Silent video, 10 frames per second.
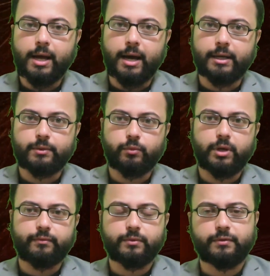
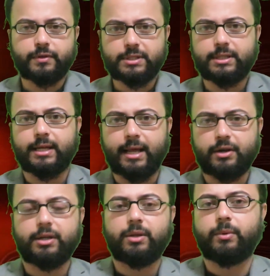The first thing that I
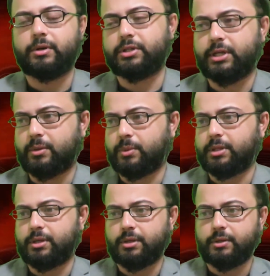really want to share
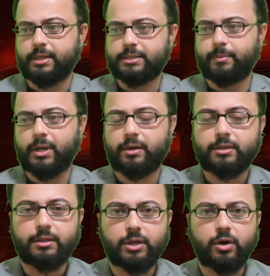with you is about
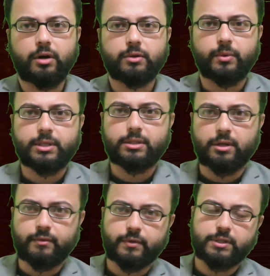the conquest
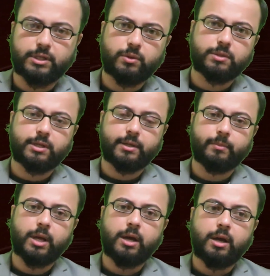of
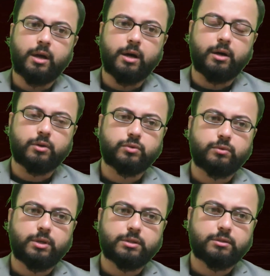Jerusalem.
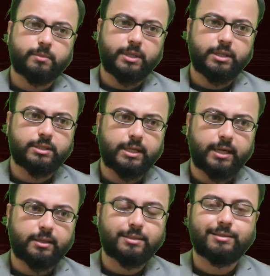Rasulullah SAW, he said,